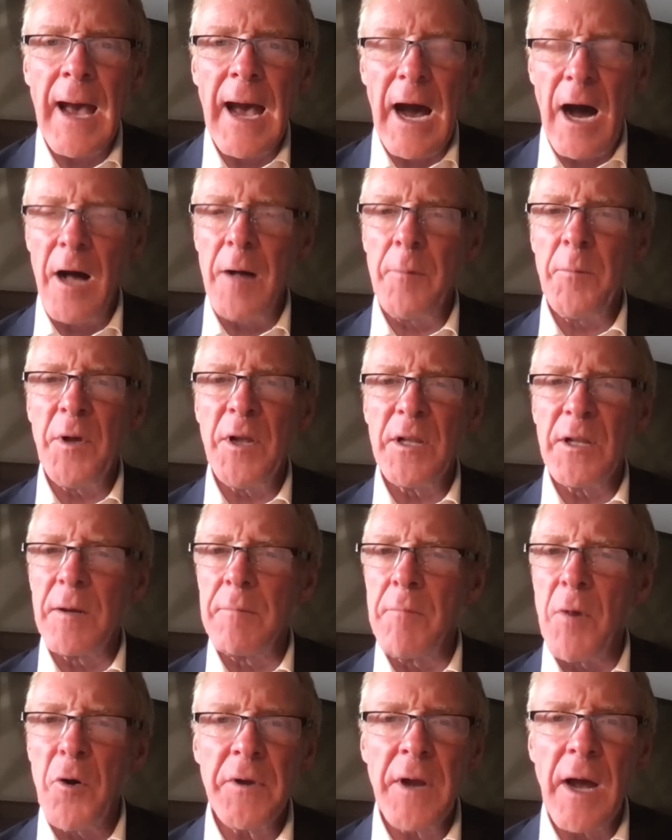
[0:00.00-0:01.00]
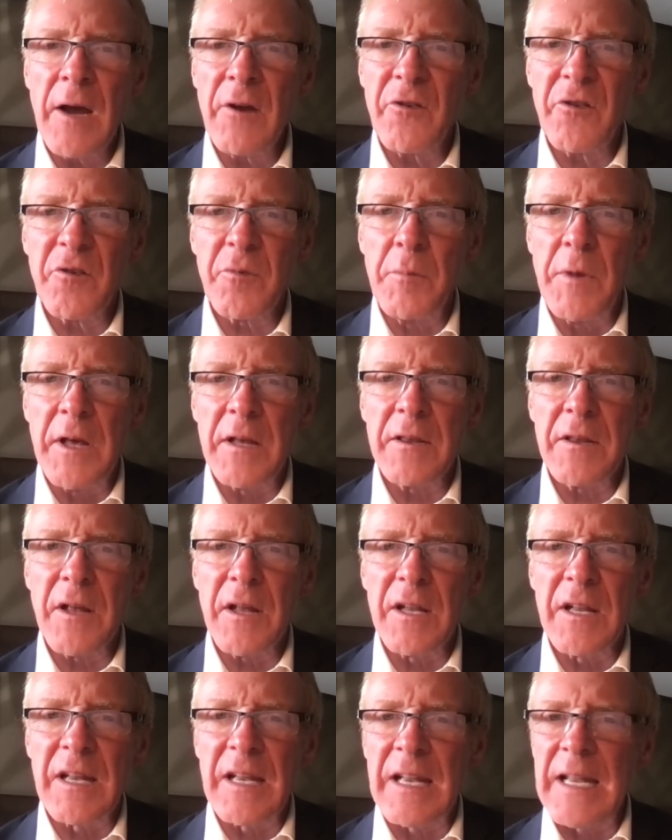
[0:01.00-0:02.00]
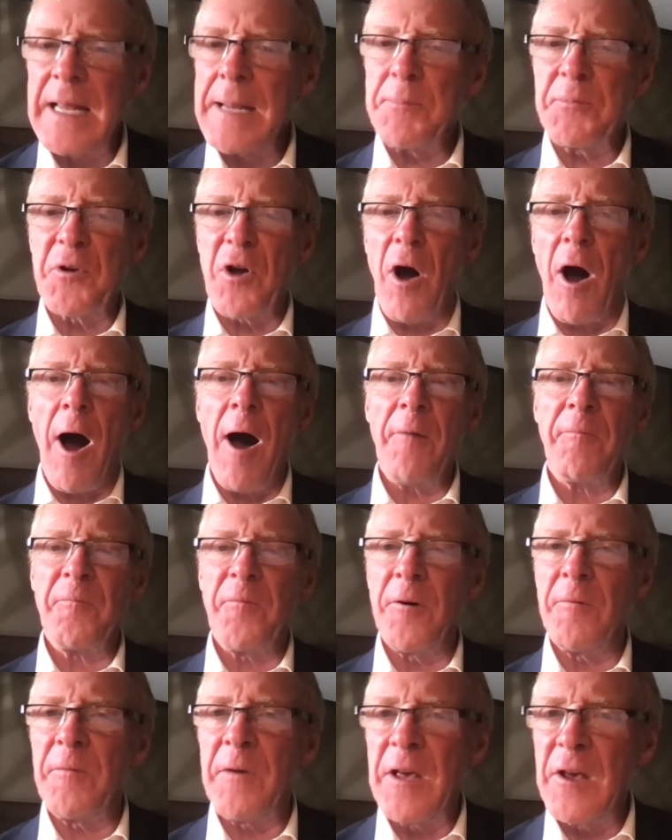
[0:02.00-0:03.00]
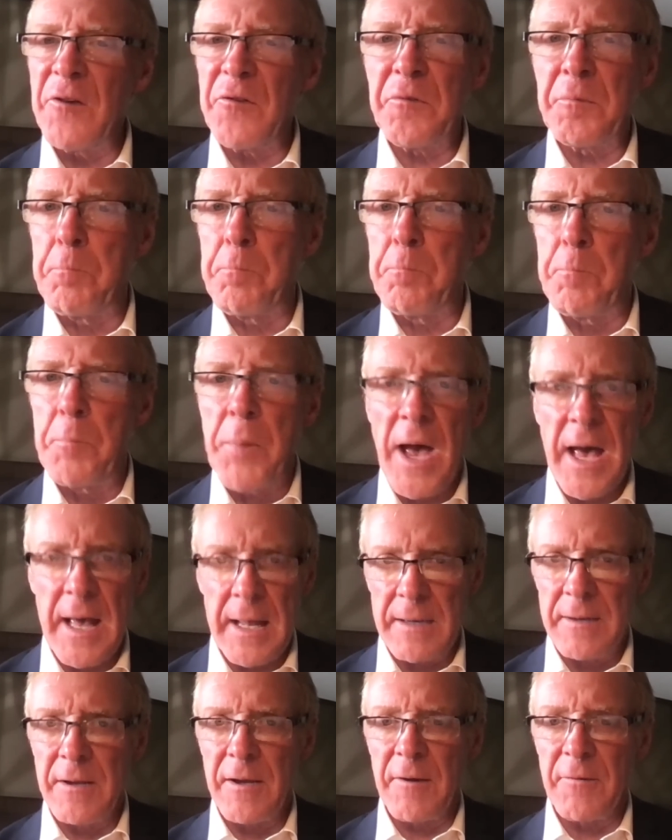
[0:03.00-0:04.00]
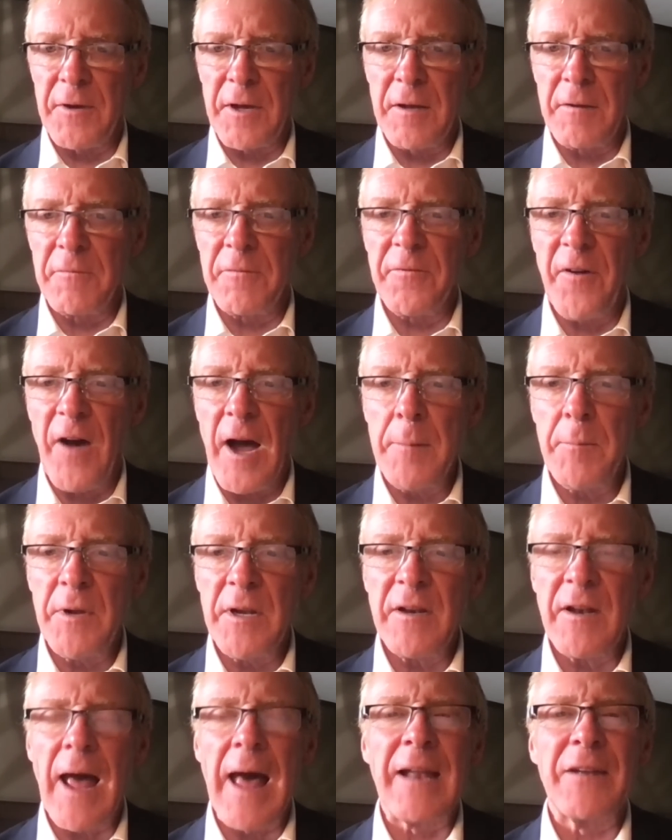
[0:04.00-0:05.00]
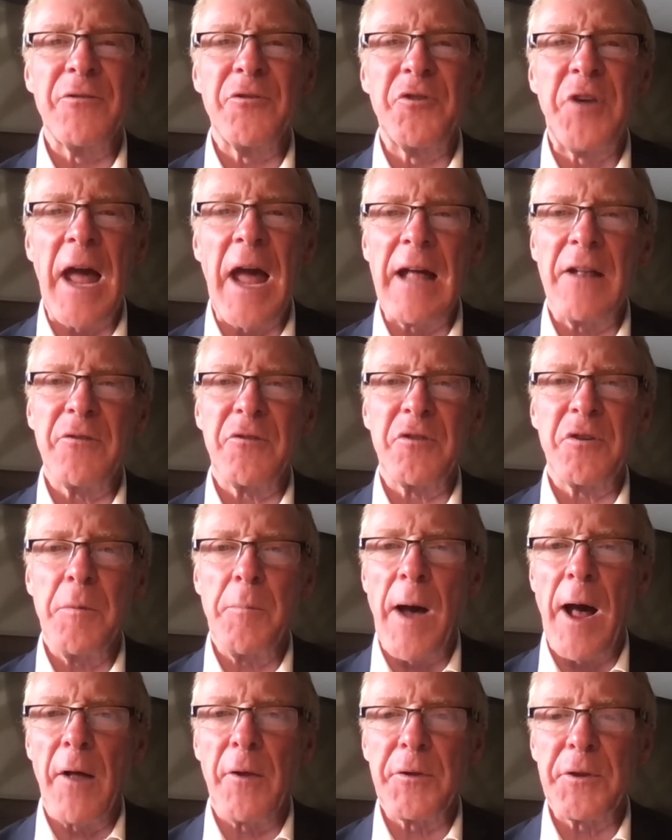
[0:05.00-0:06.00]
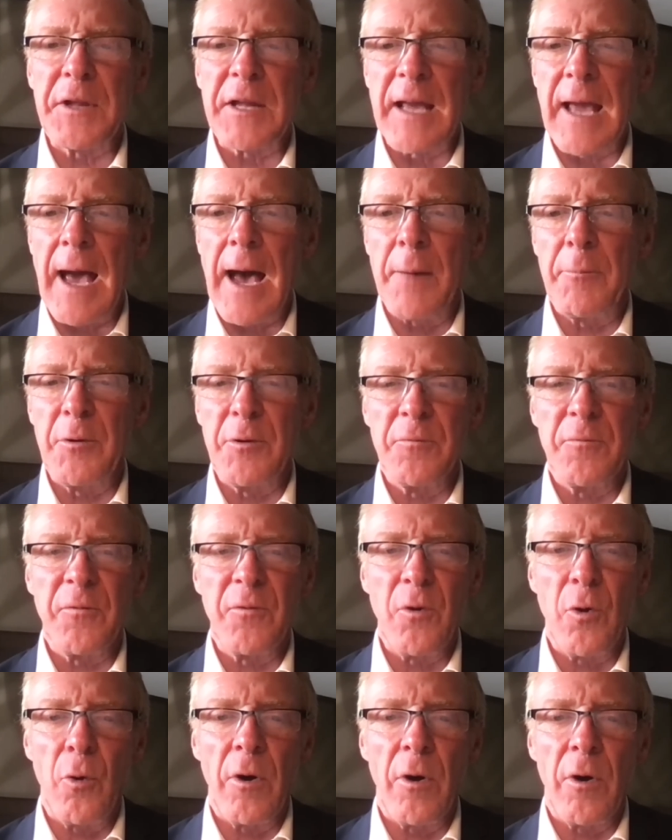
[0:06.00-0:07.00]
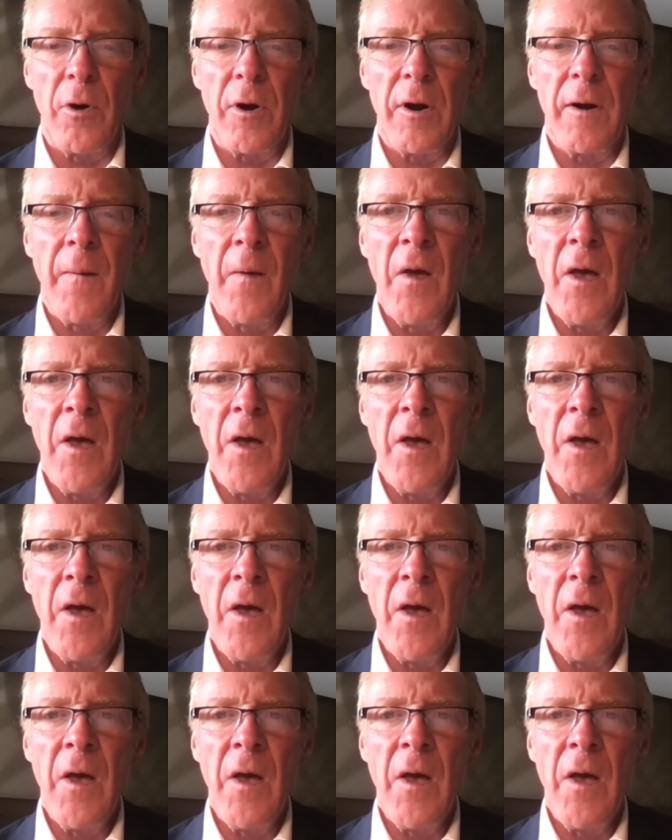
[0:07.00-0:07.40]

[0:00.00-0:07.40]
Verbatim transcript: Alma Lamoni Smith leaped off of his bed of confinement and danced about the cabin floor.